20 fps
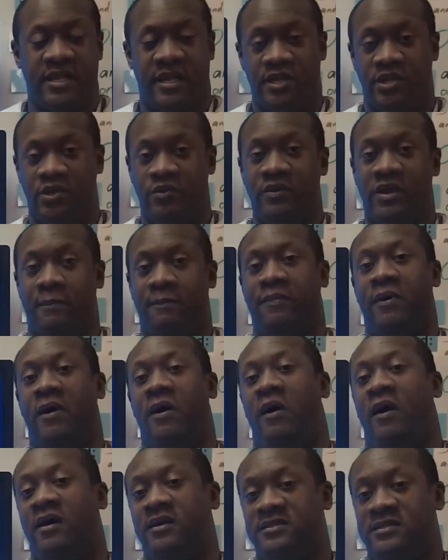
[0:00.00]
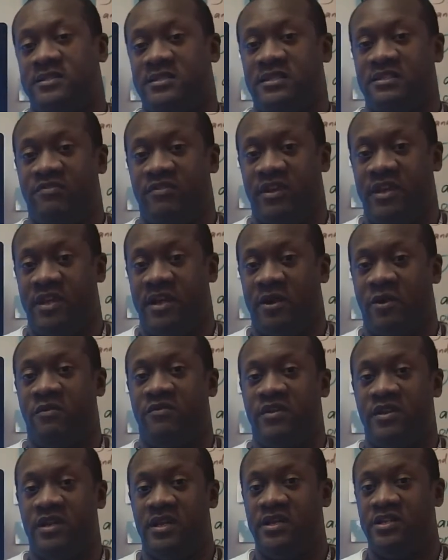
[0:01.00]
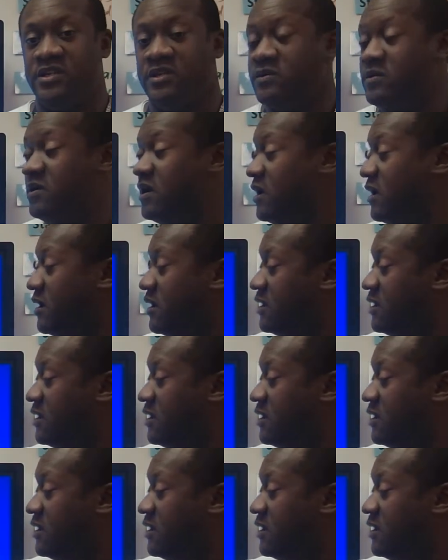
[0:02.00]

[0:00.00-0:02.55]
and you can pause this video if you need to,